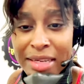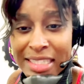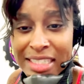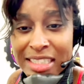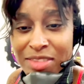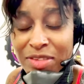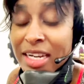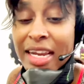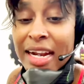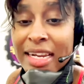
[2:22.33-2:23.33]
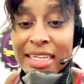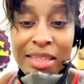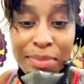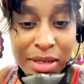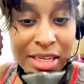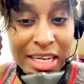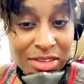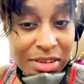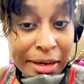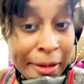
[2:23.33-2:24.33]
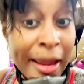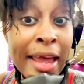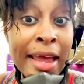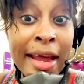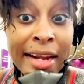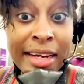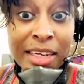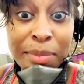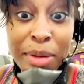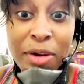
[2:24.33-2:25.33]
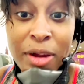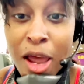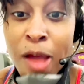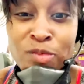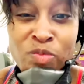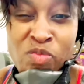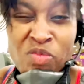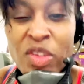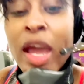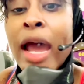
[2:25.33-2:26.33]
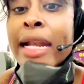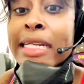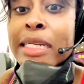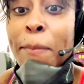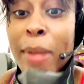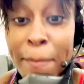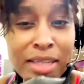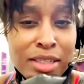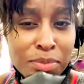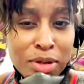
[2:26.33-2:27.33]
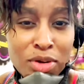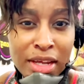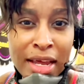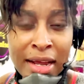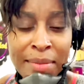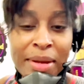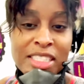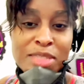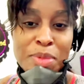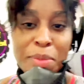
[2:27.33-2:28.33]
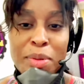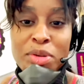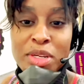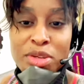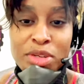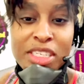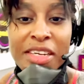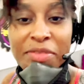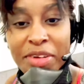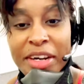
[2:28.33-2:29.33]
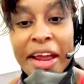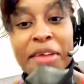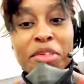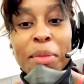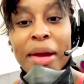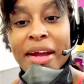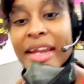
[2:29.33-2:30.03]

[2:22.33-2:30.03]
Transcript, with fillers: It's just running and I need to blow that joint. I need to blow it. I'm about to blow it. I'm about to just be bold and do this shit in front of everybody.